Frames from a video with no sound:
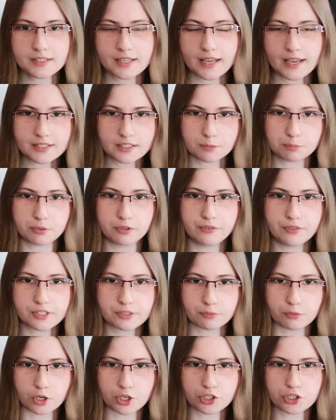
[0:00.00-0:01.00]
the previous
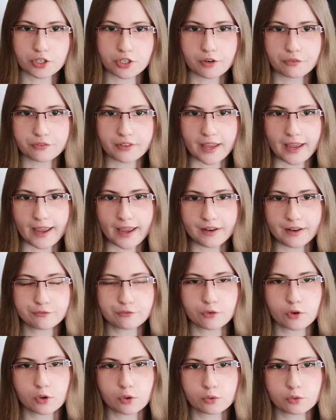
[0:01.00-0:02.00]
version of the
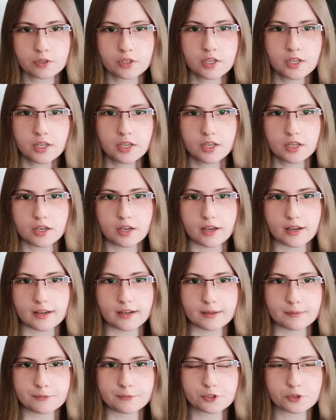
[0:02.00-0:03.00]
headphone,
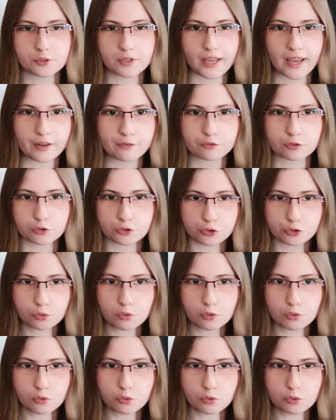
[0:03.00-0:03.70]
so the HEDDphone 2.